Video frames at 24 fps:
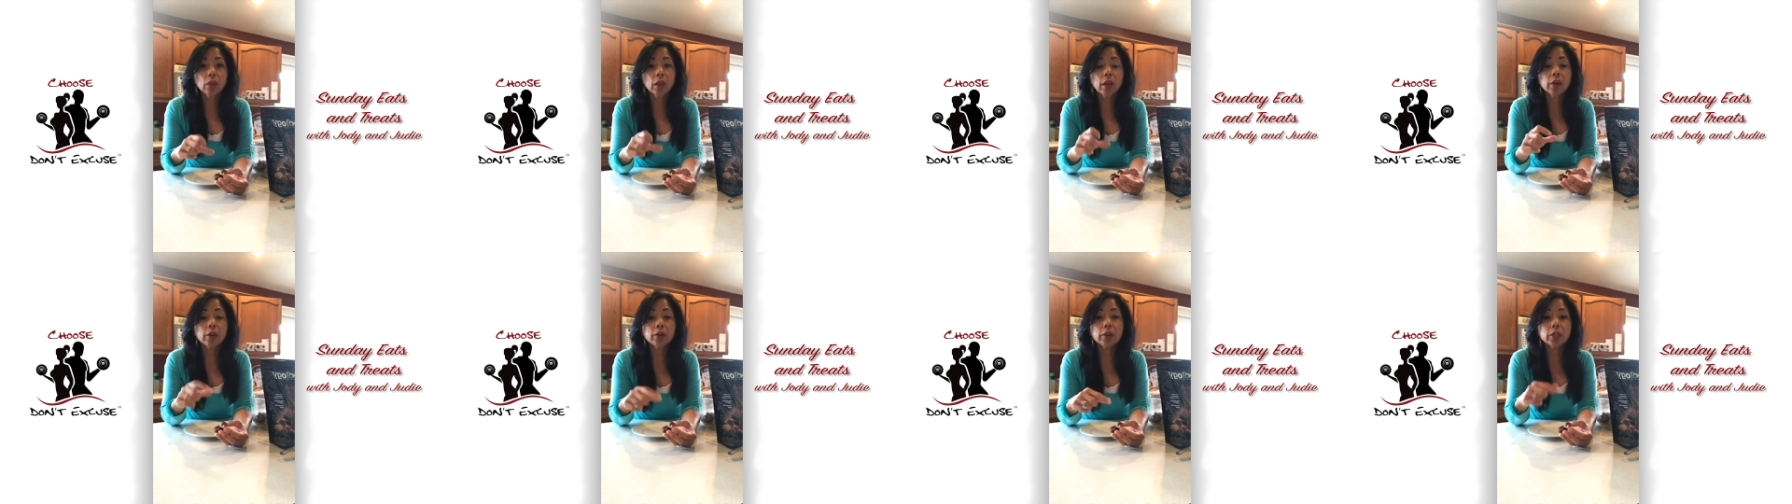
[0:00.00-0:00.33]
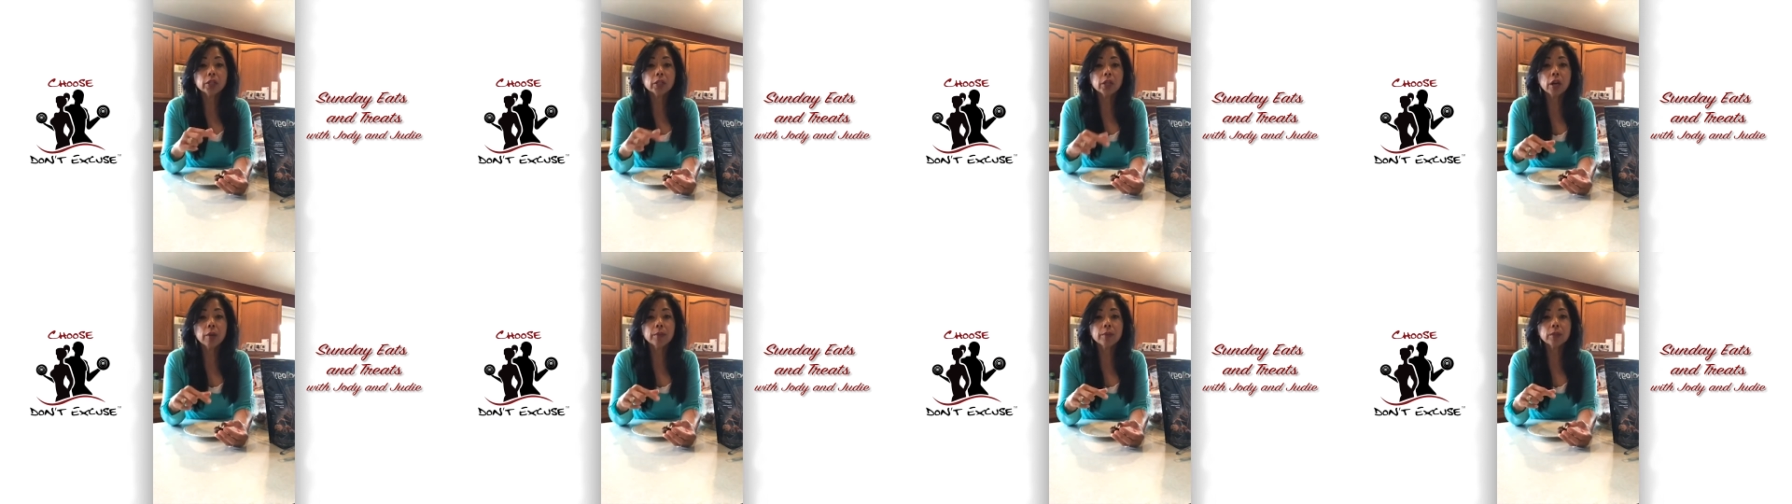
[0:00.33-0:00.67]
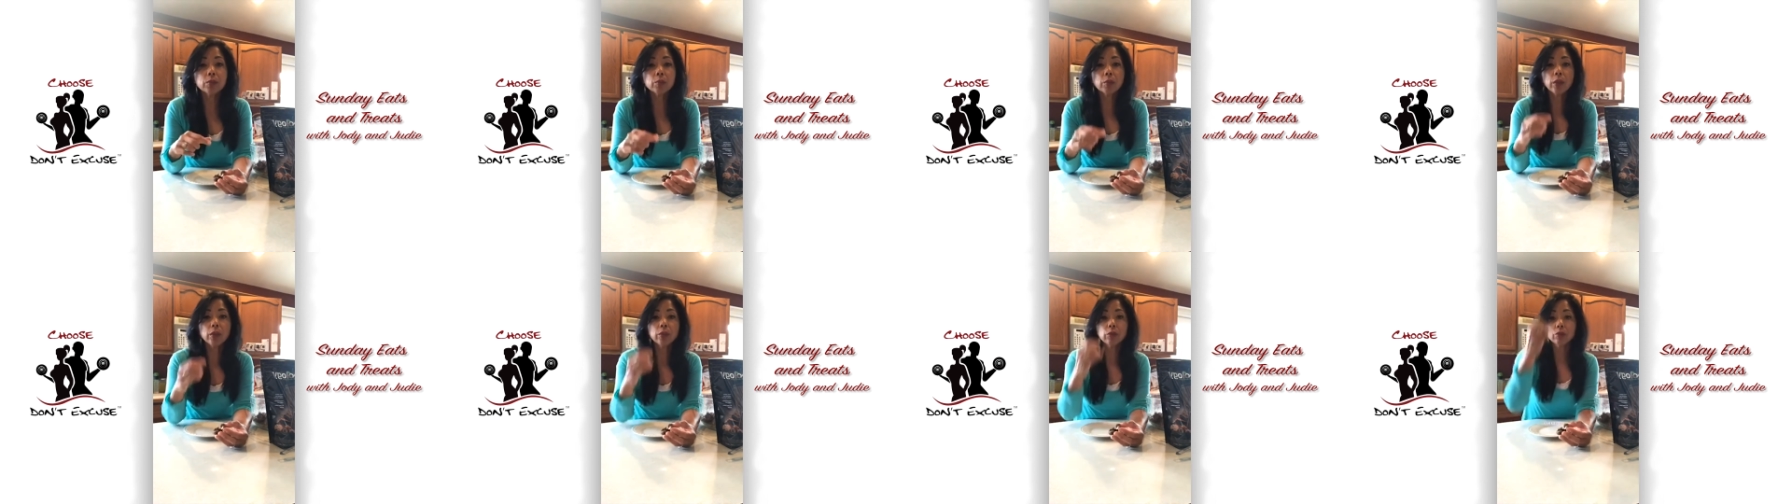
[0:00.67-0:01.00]
Eric
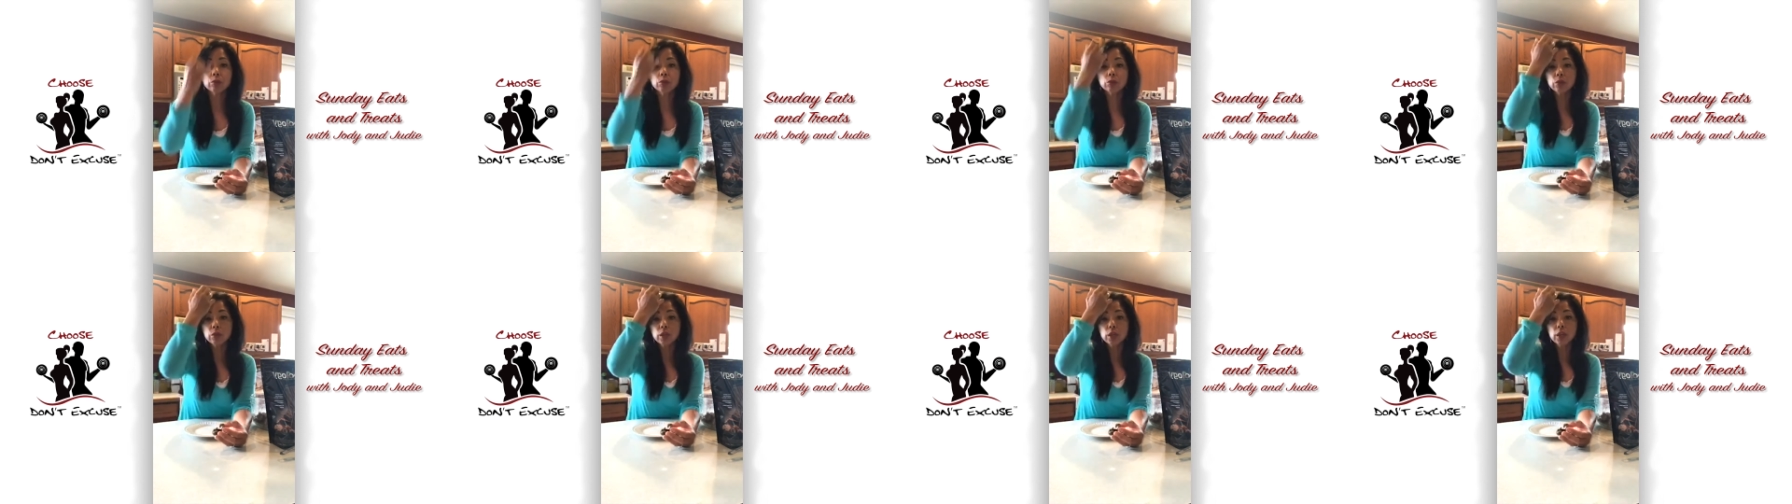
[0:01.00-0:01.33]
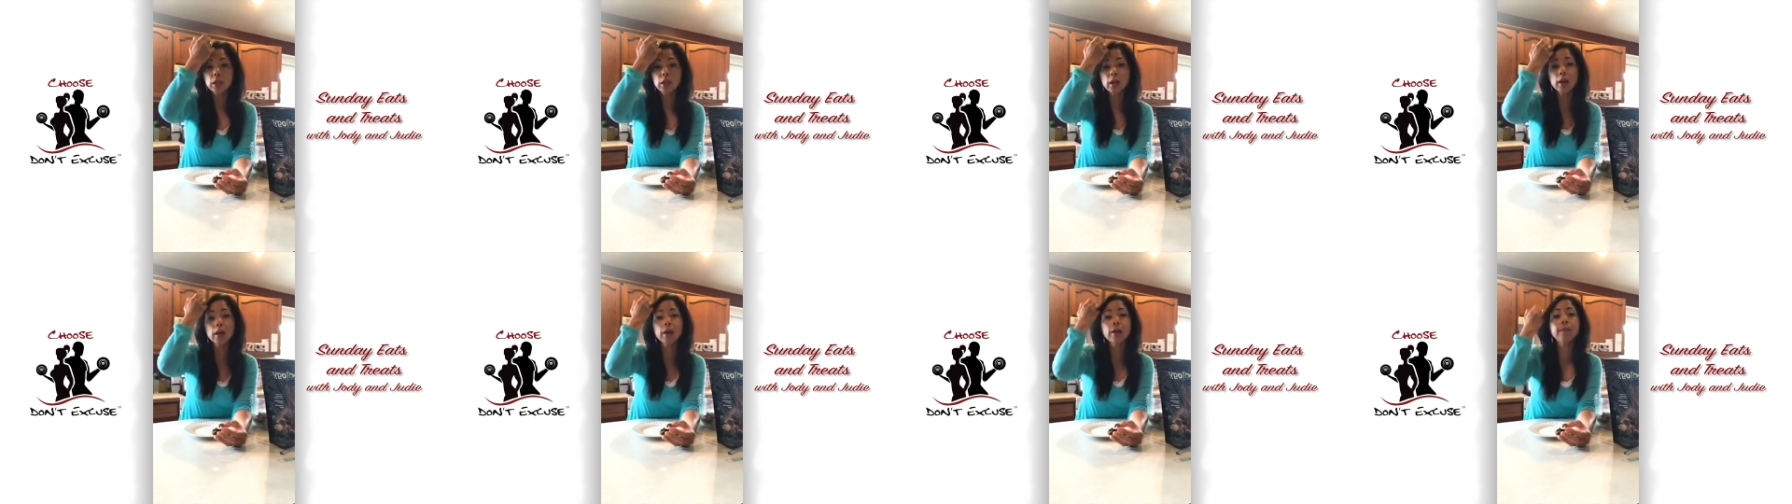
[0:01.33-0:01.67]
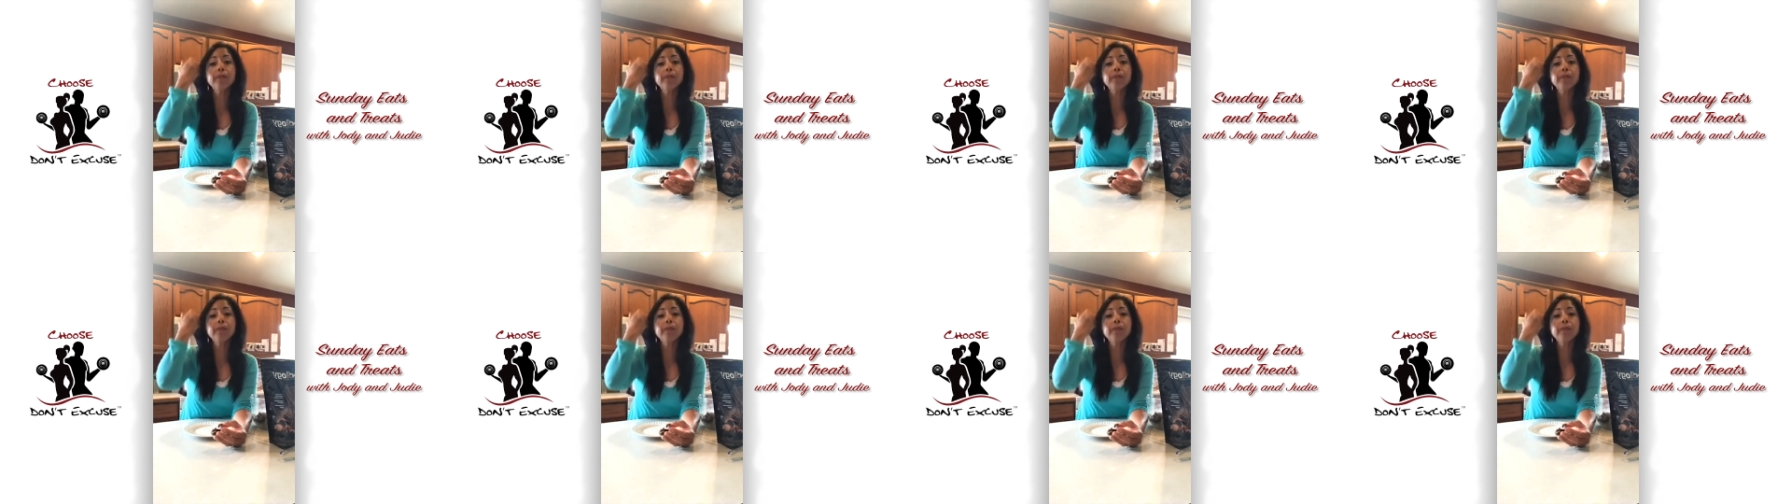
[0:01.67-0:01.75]
Thomas went through the,